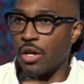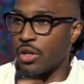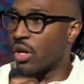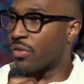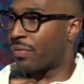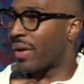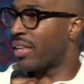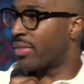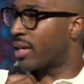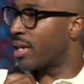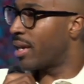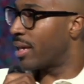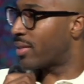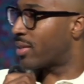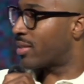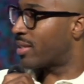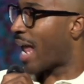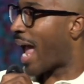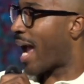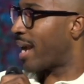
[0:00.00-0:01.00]
your faith can get
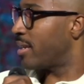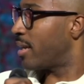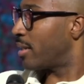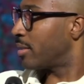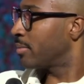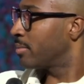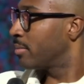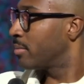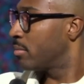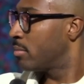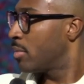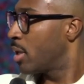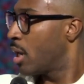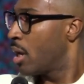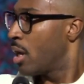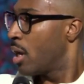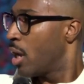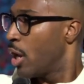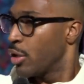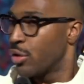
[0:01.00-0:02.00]
stagnant.
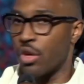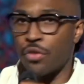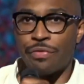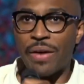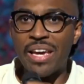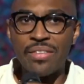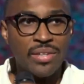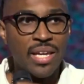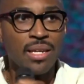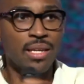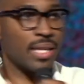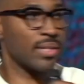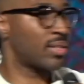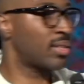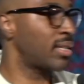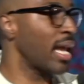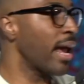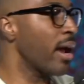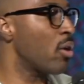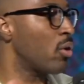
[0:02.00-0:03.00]
Your faith can get
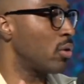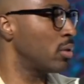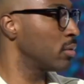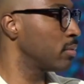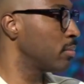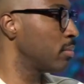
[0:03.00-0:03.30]
stale.